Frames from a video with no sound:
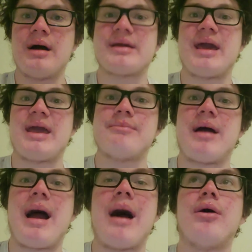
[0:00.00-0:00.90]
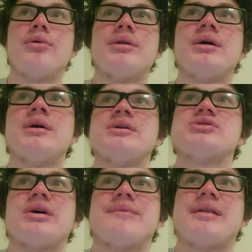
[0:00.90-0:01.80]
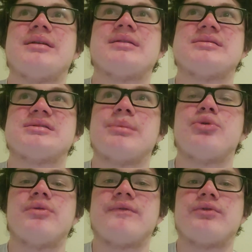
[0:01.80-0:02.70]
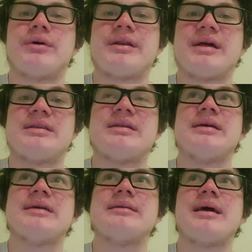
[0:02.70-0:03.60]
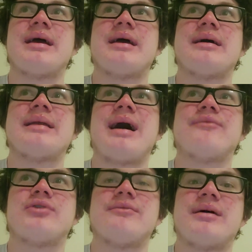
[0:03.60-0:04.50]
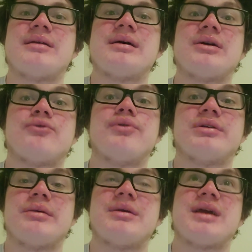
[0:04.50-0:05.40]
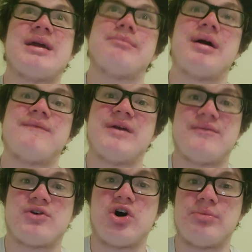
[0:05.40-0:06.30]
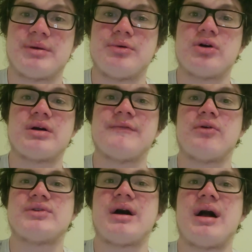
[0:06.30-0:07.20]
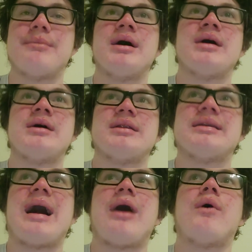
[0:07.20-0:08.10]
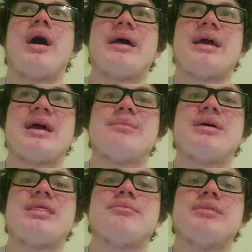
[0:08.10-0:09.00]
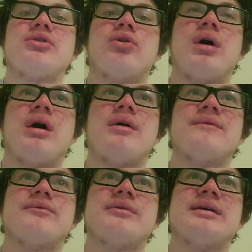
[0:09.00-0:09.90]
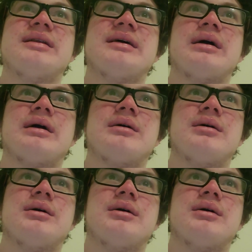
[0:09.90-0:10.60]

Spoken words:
came out. So I read it in the summer of 2019, and after I read it, it quickly became my favorite comic book of all time. Now, I am in the middle of reading